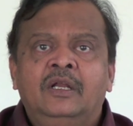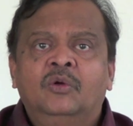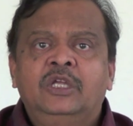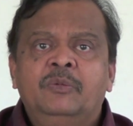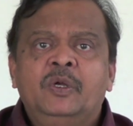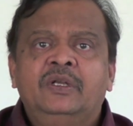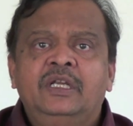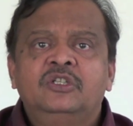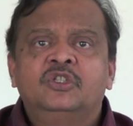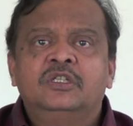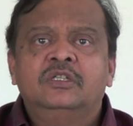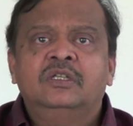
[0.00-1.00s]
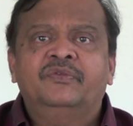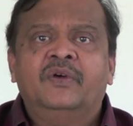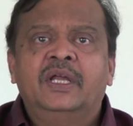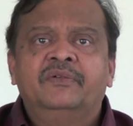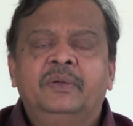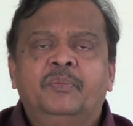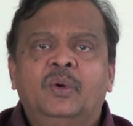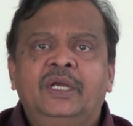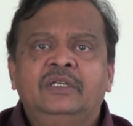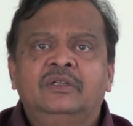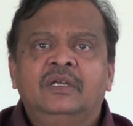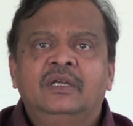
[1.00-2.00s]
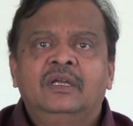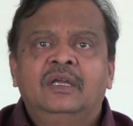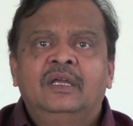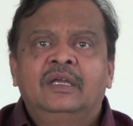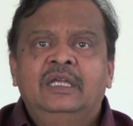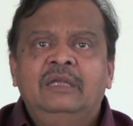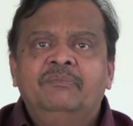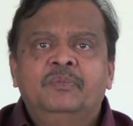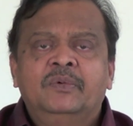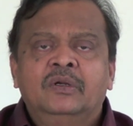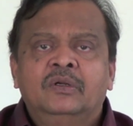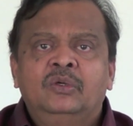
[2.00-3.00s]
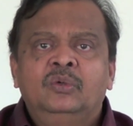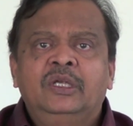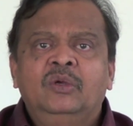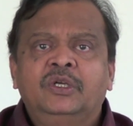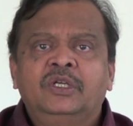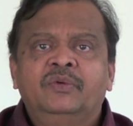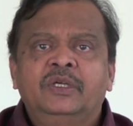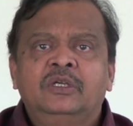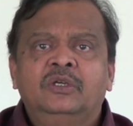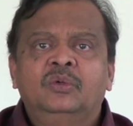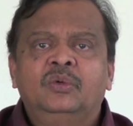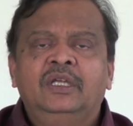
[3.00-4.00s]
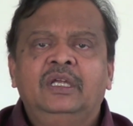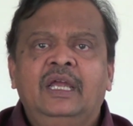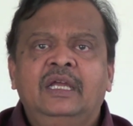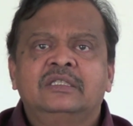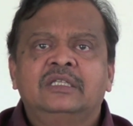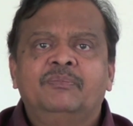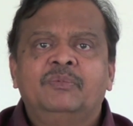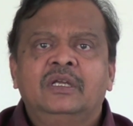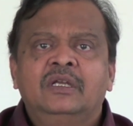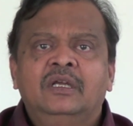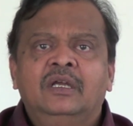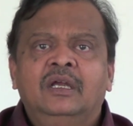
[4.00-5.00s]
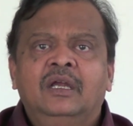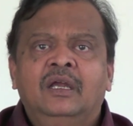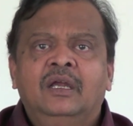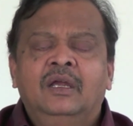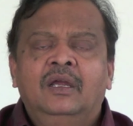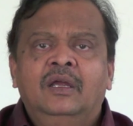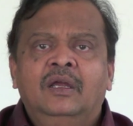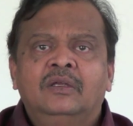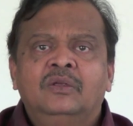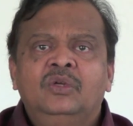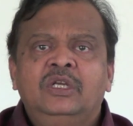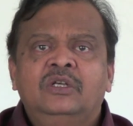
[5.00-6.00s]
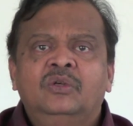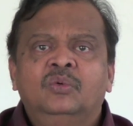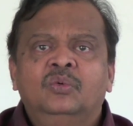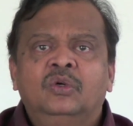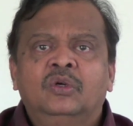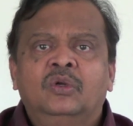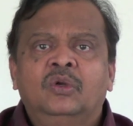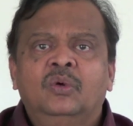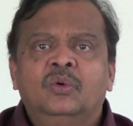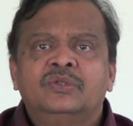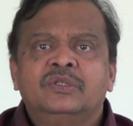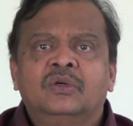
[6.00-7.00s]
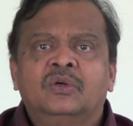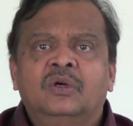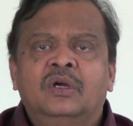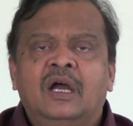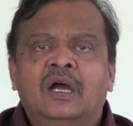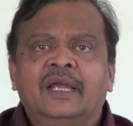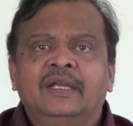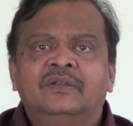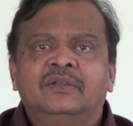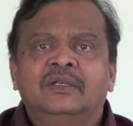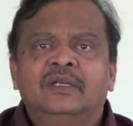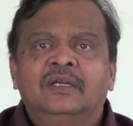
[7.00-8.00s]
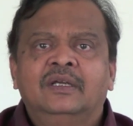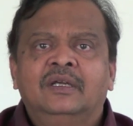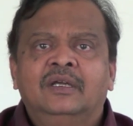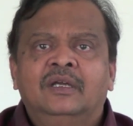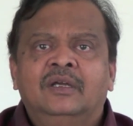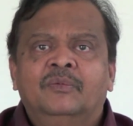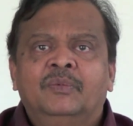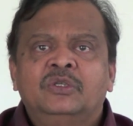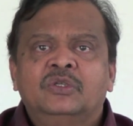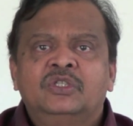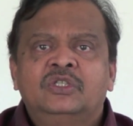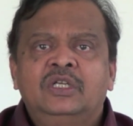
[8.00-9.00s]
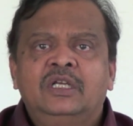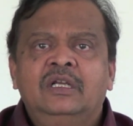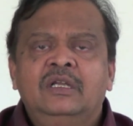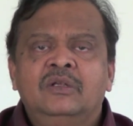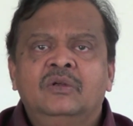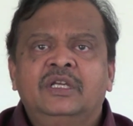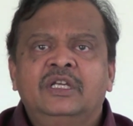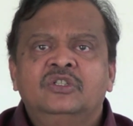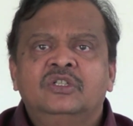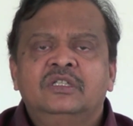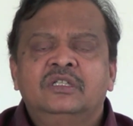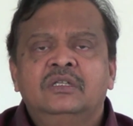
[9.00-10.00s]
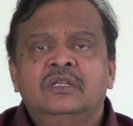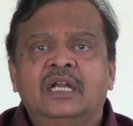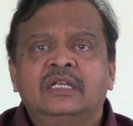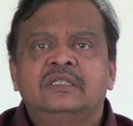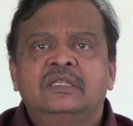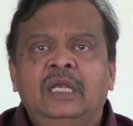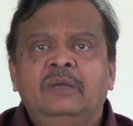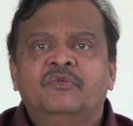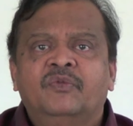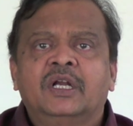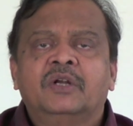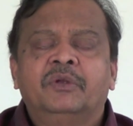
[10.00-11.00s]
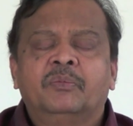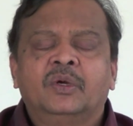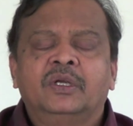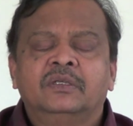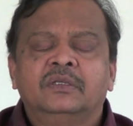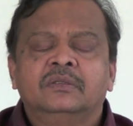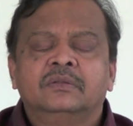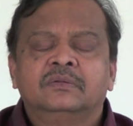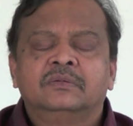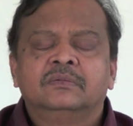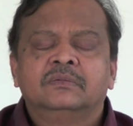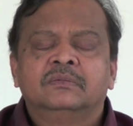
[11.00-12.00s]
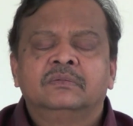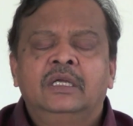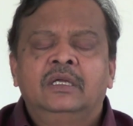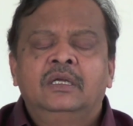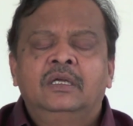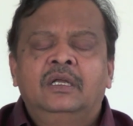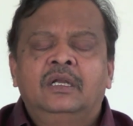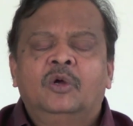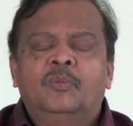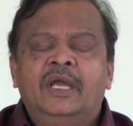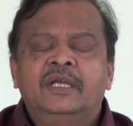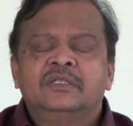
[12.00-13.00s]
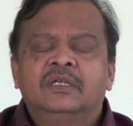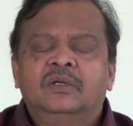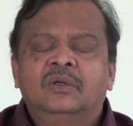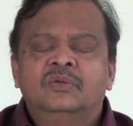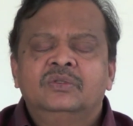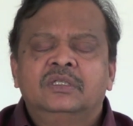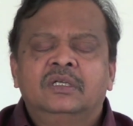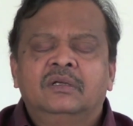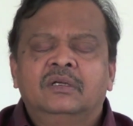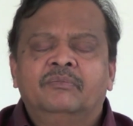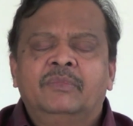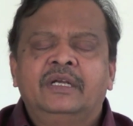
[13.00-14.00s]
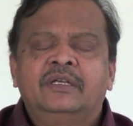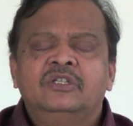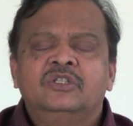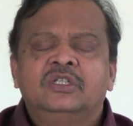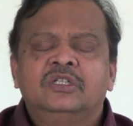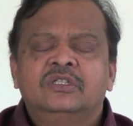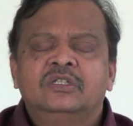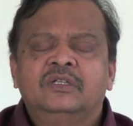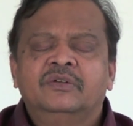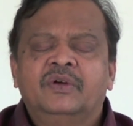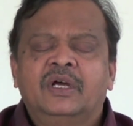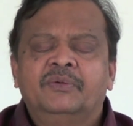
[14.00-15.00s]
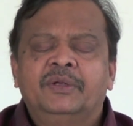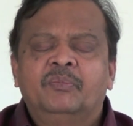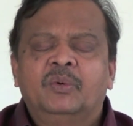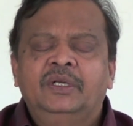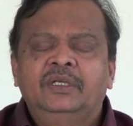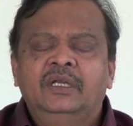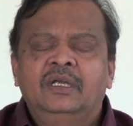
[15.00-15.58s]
Now keep your attention in the faraway point. Keep doing whatever you're doing, except you need to close your eyes. But your attention is in that same faraway point. Now my eyes are closed. My attention is in the faraway point.